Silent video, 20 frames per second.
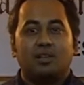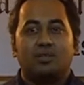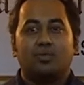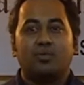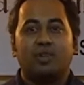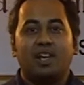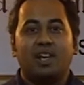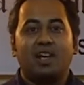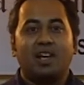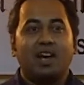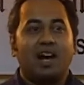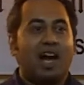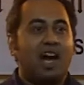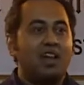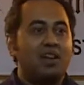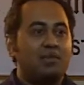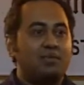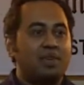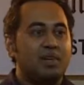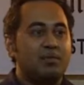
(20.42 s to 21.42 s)
Today,
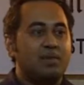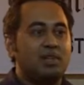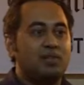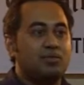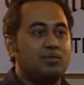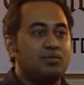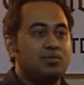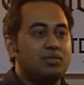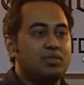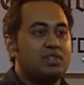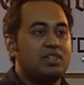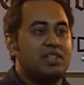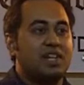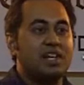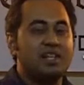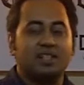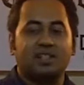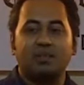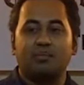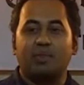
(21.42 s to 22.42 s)
I'll be able to
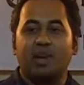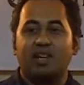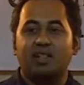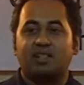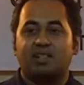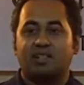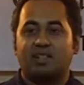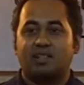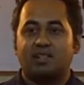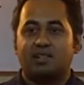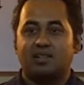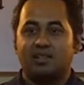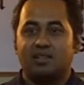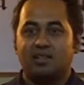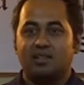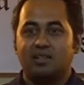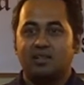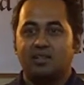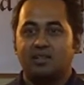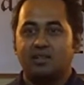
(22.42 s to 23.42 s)
change the mindset
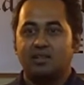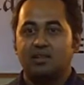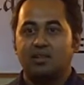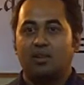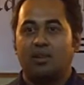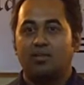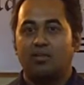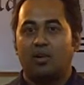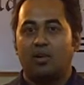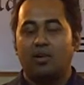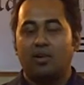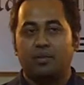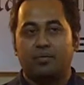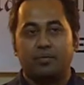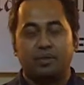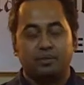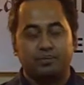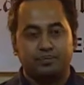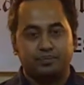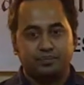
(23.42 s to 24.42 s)
of all of
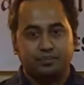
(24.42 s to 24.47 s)
you.